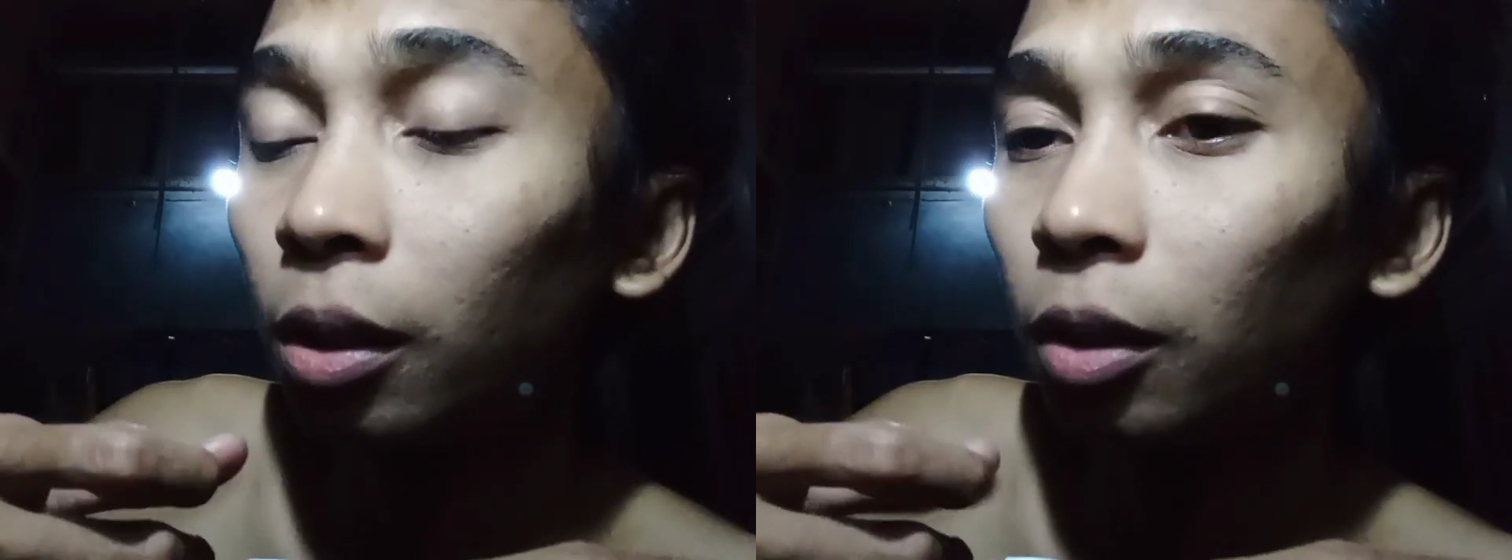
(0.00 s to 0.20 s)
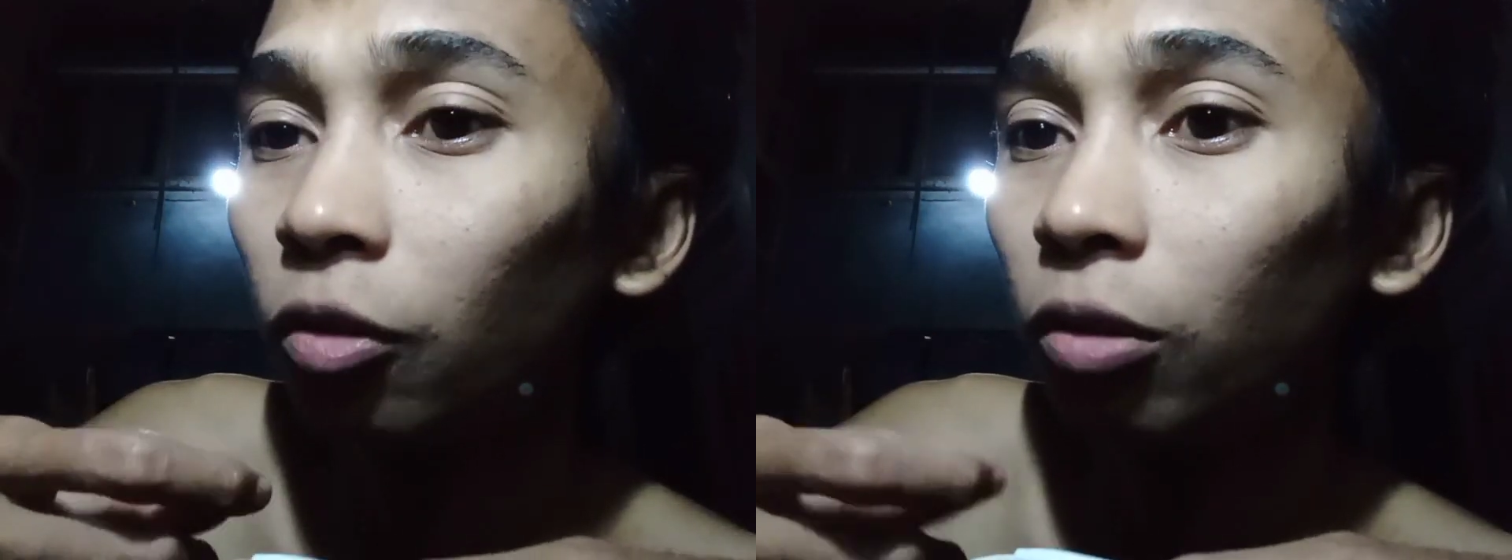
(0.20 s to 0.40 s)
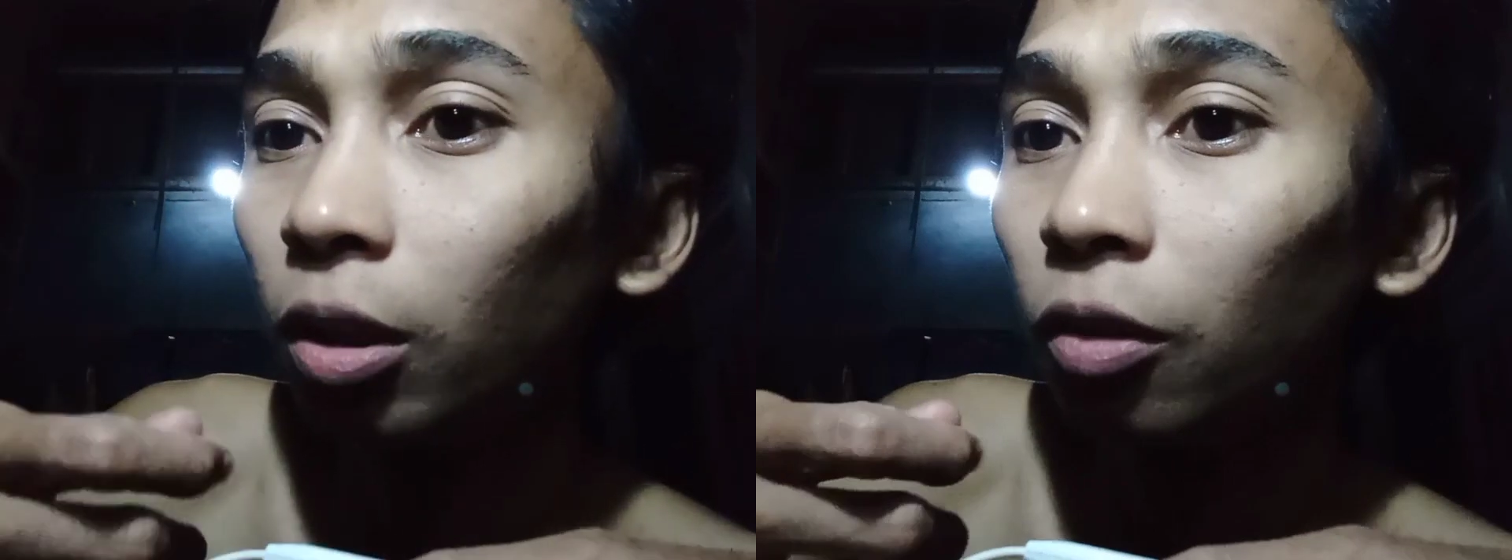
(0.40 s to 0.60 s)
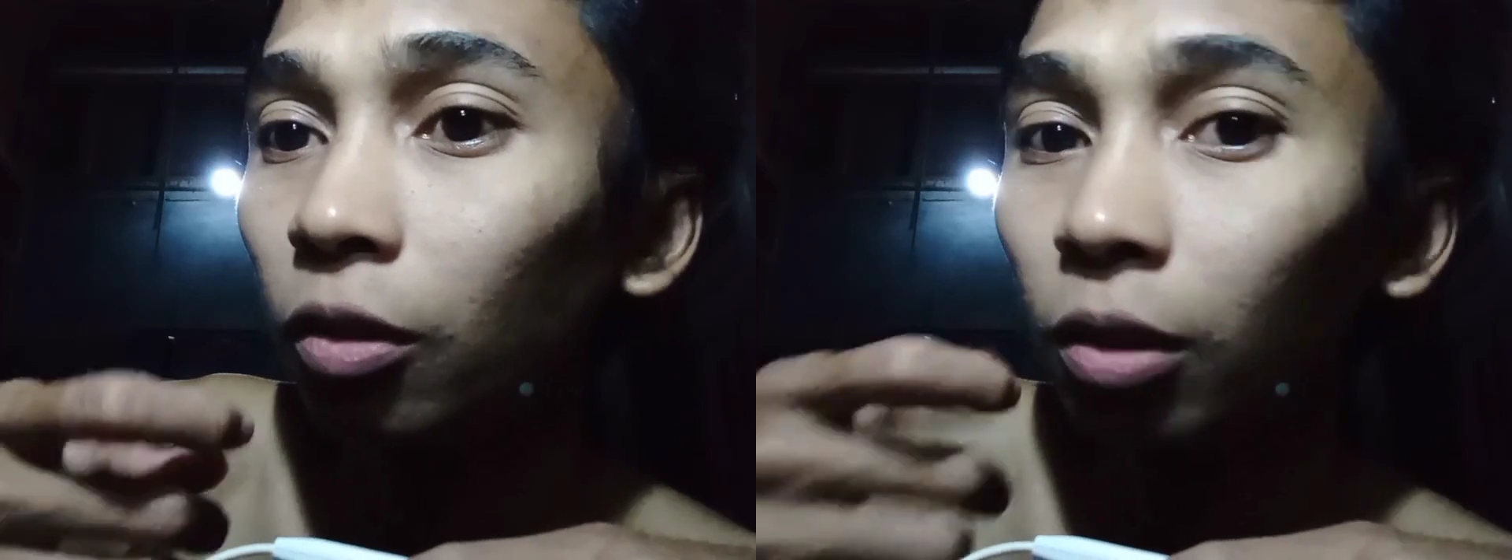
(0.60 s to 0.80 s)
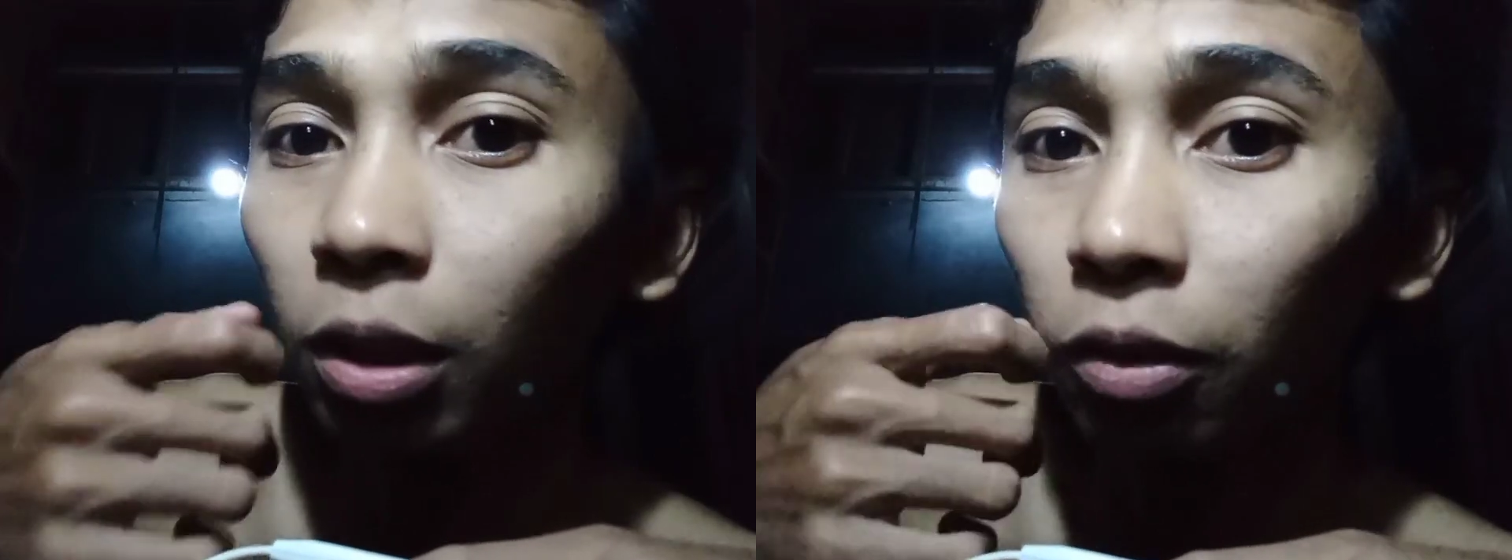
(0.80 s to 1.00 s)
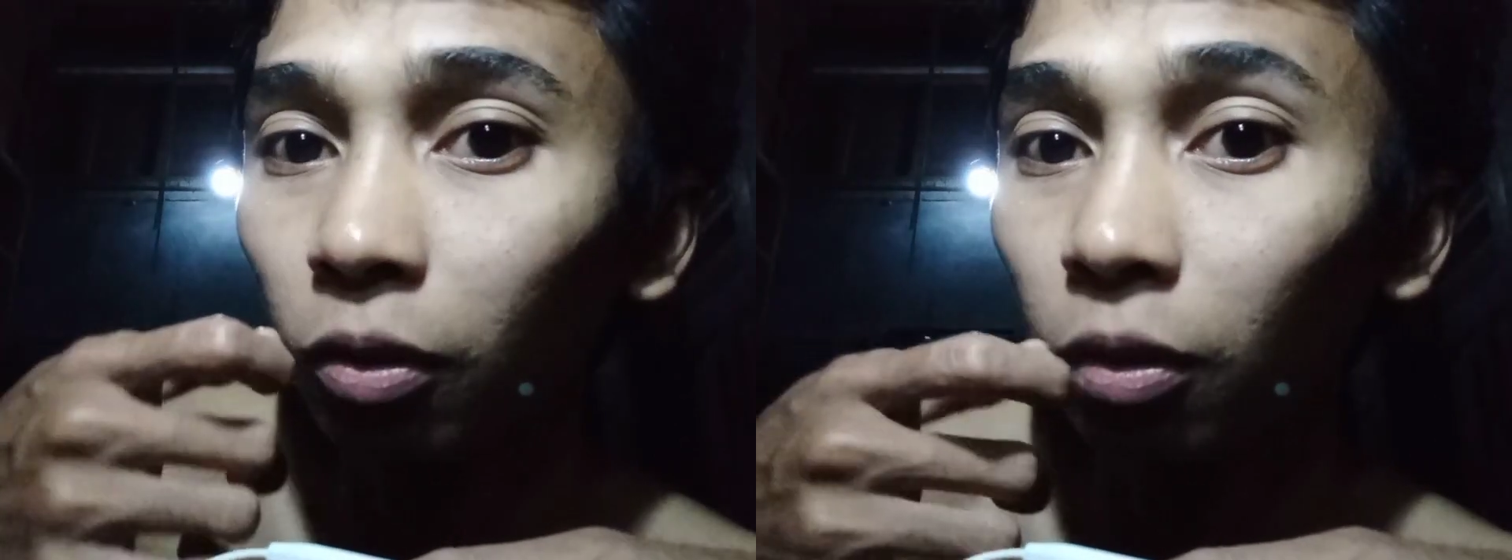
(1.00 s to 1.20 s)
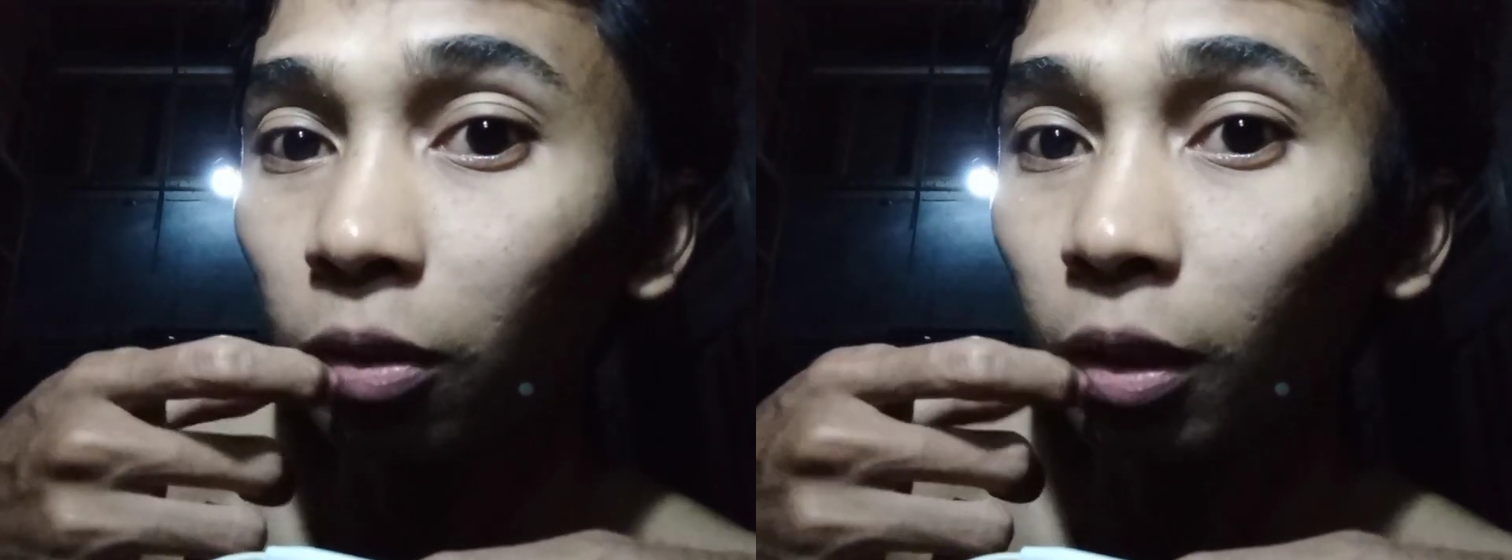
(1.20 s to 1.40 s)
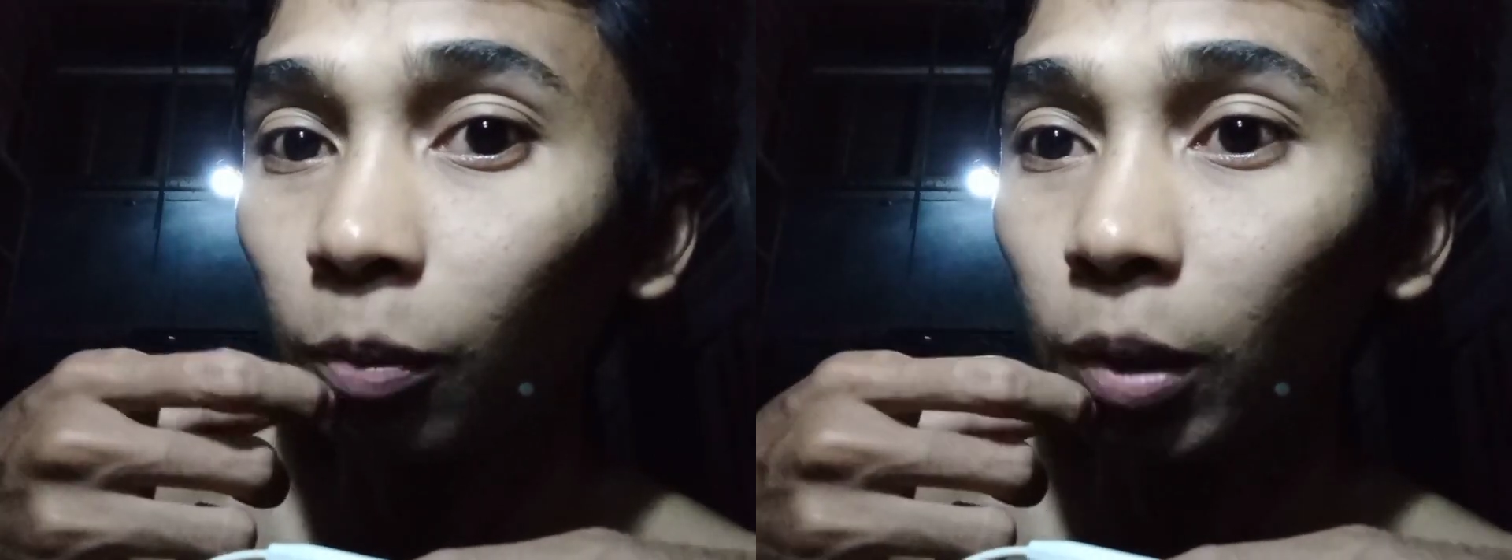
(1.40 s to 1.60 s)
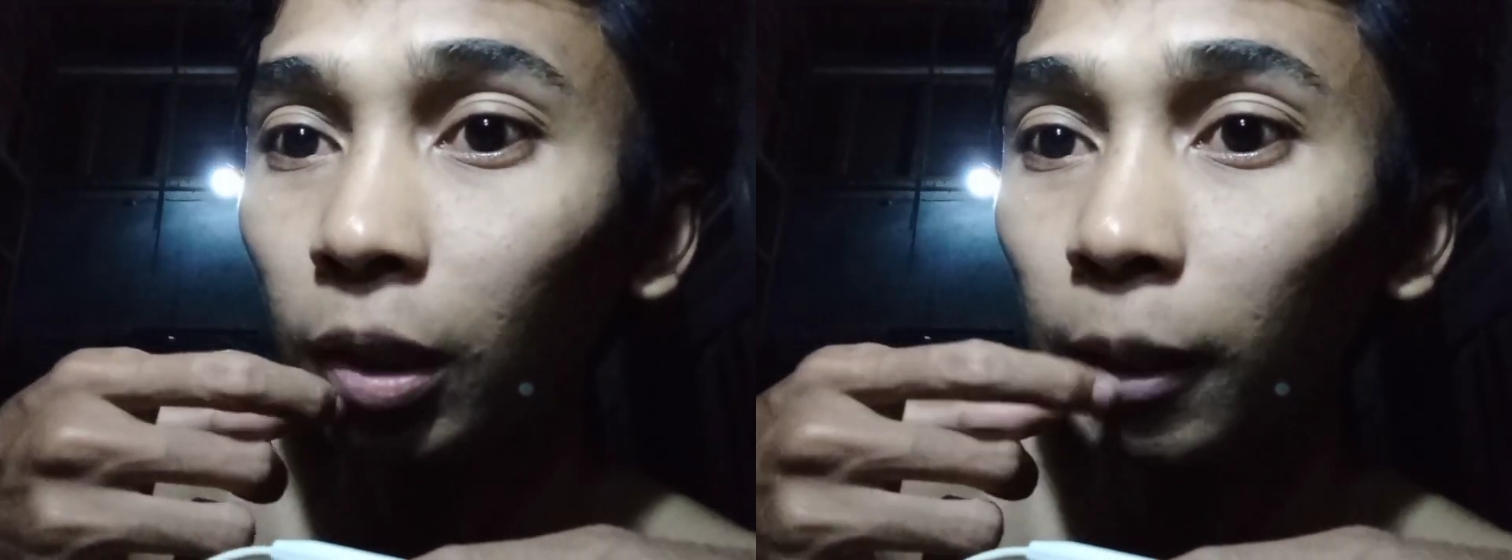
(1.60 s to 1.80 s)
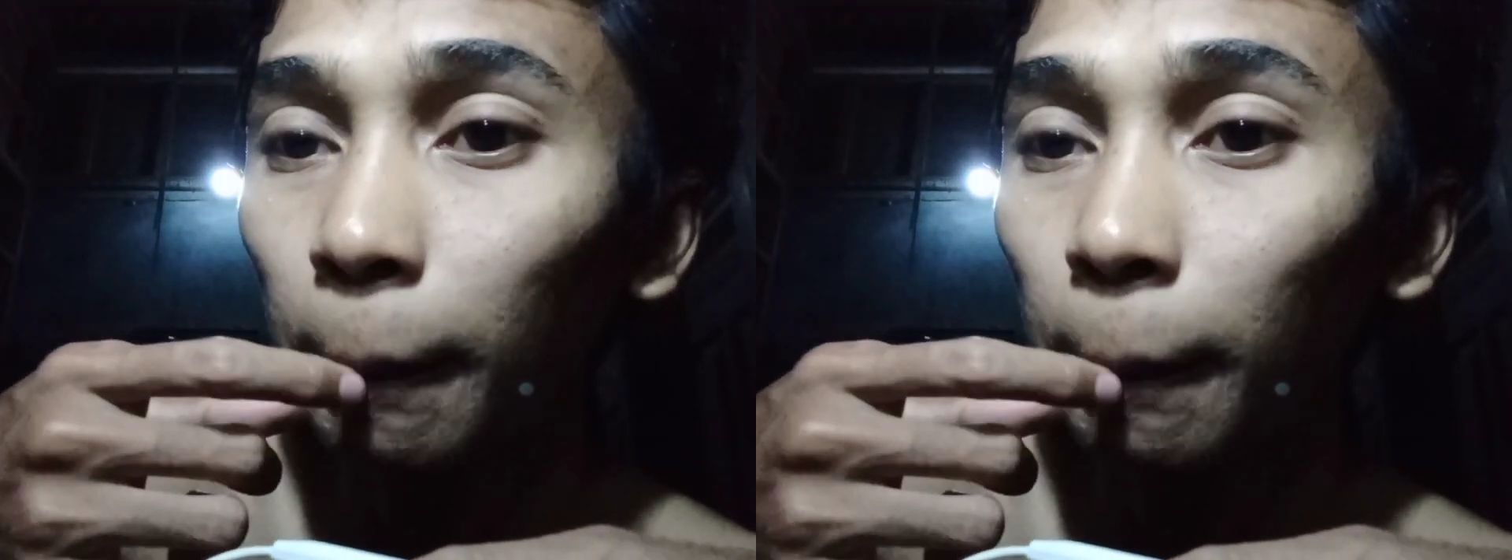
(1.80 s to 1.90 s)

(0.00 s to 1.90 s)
As you can see like this, I mean,